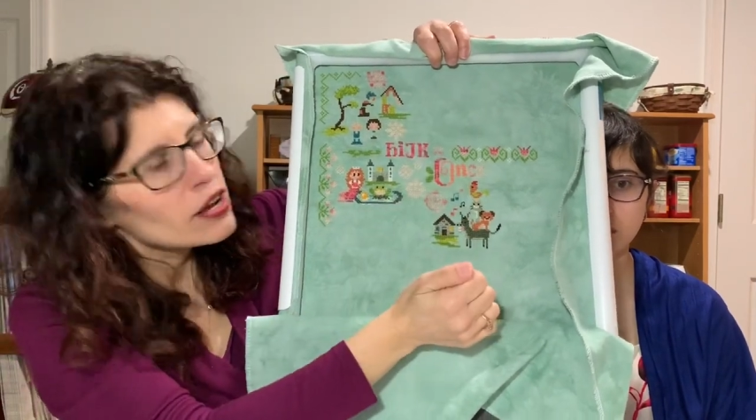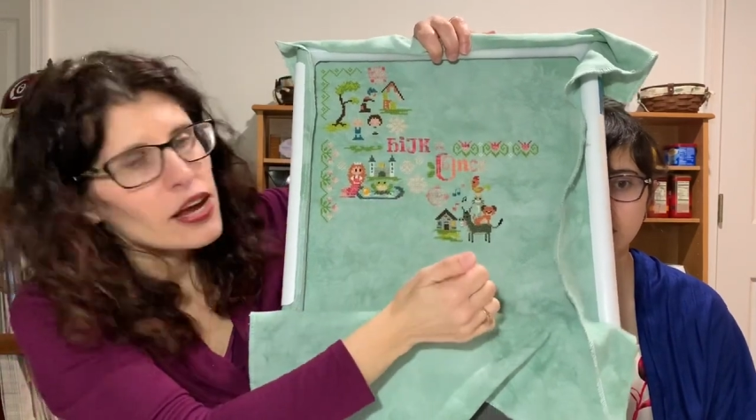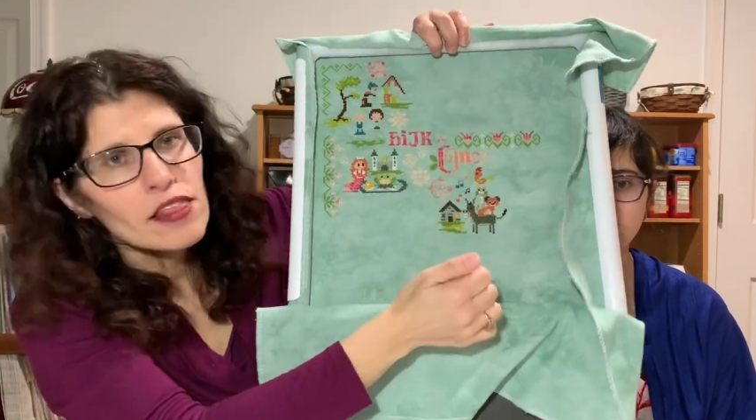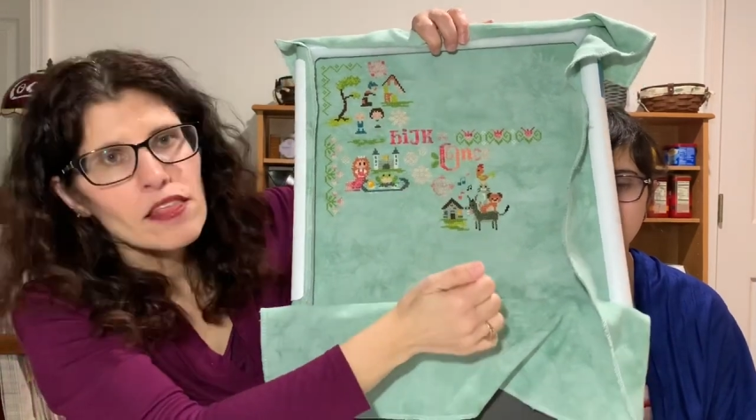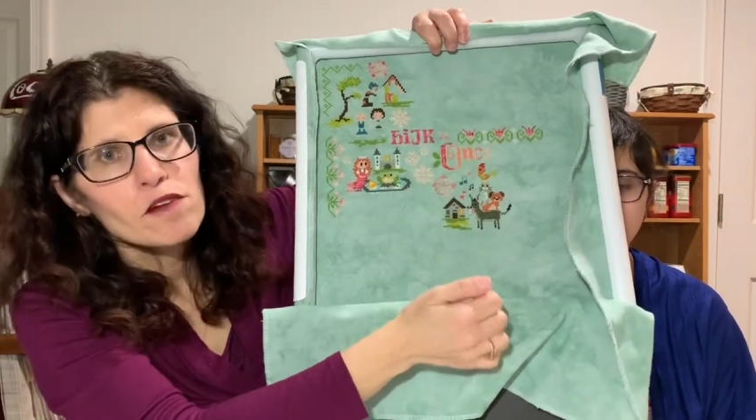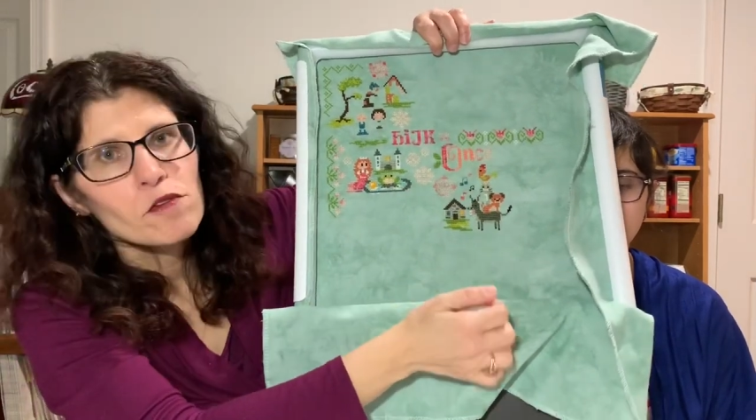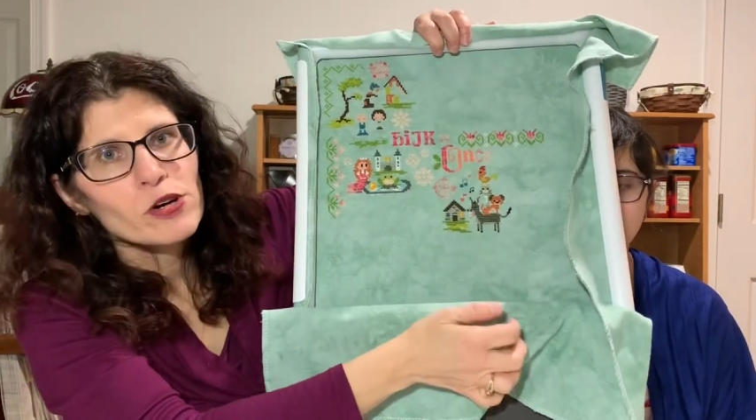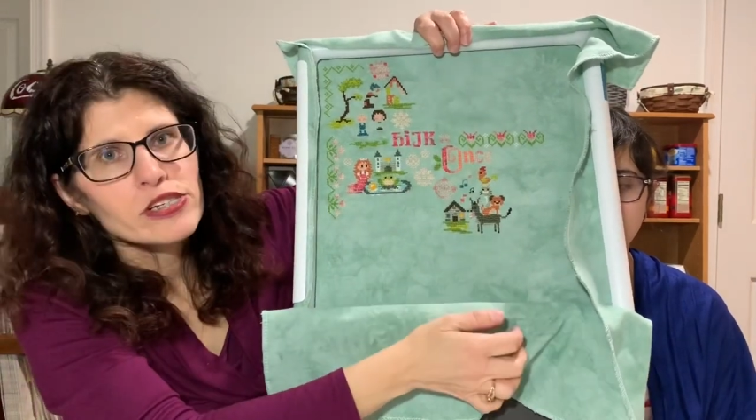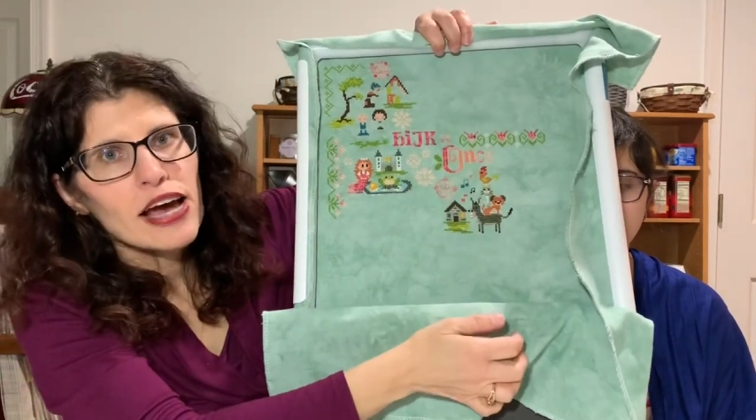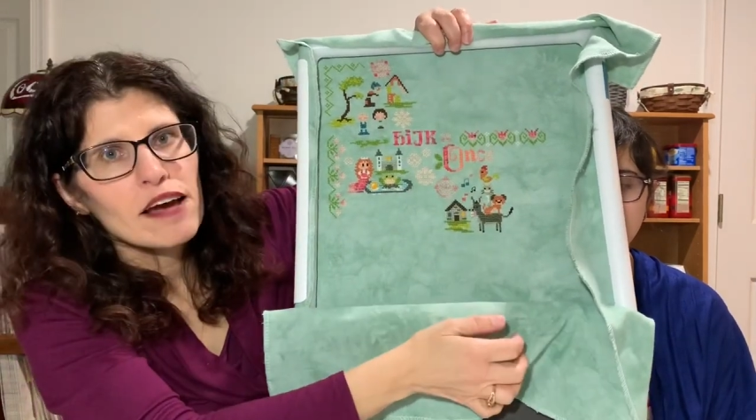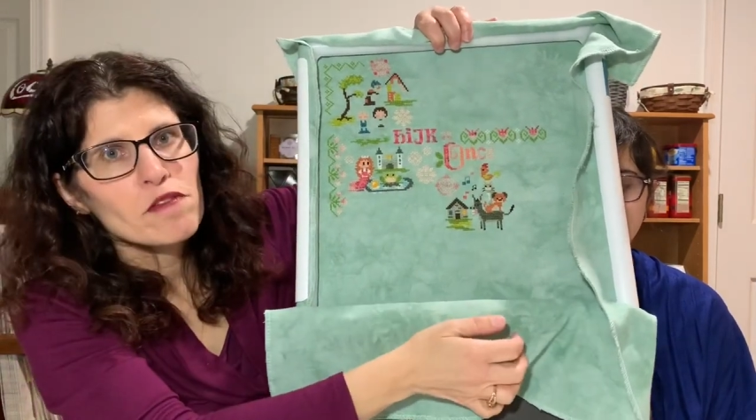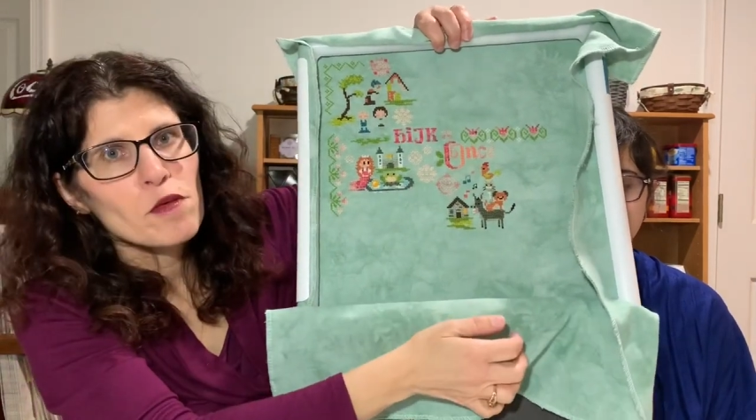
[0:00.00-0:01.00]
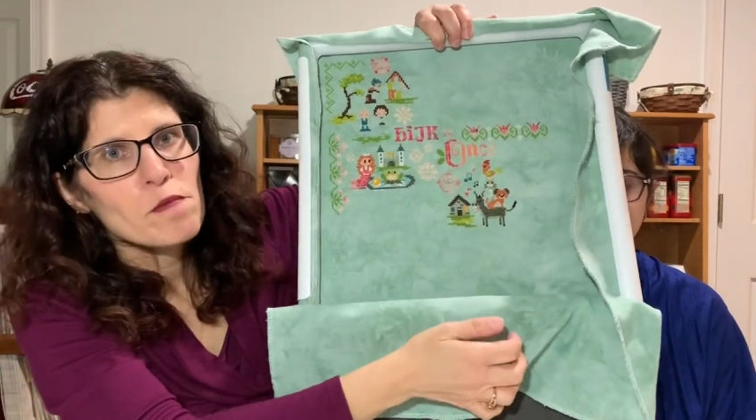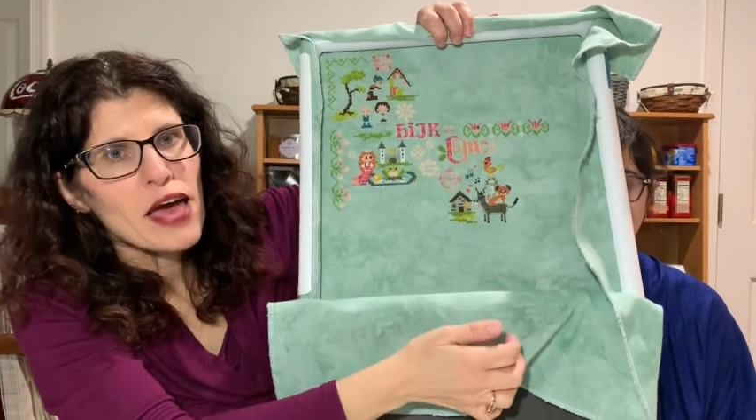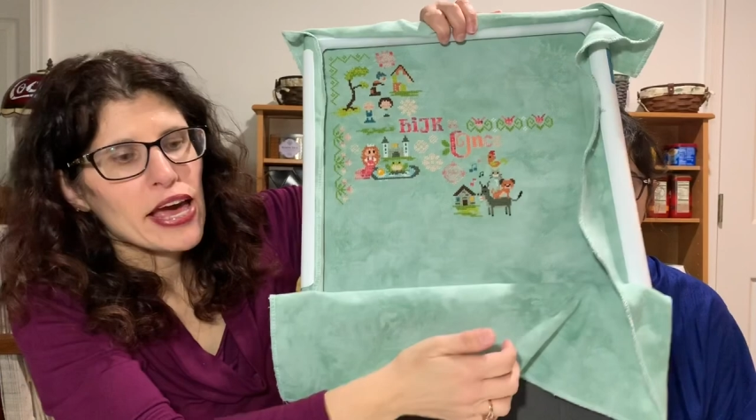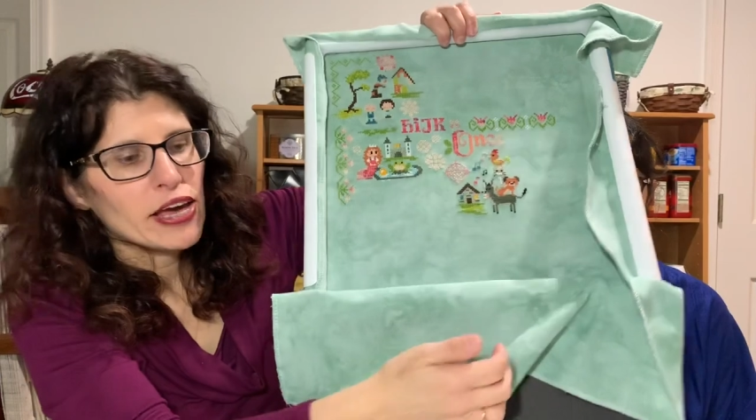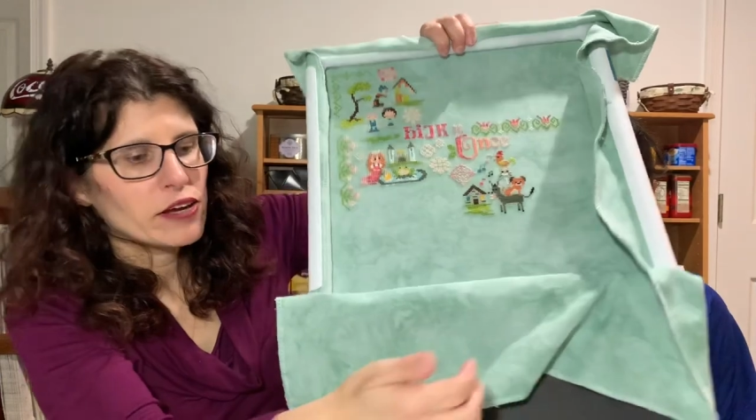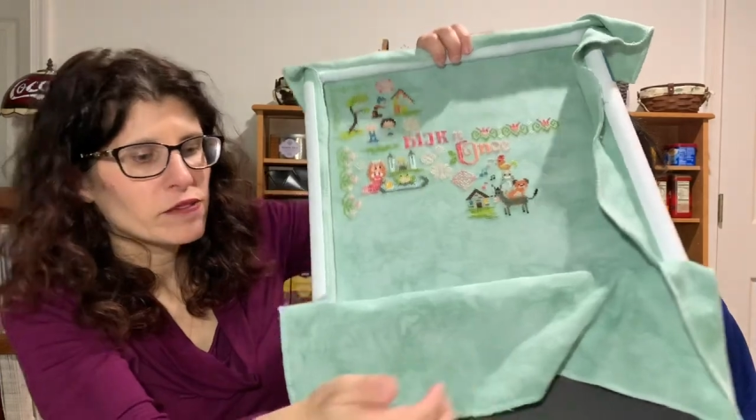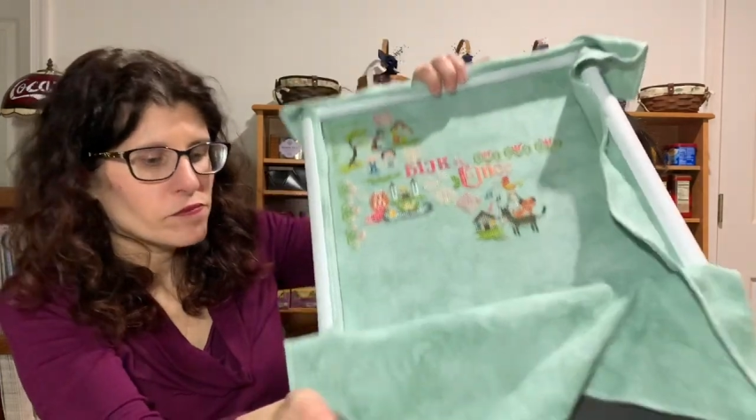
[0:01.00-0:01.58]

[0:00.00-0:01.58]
And then of course I have the May.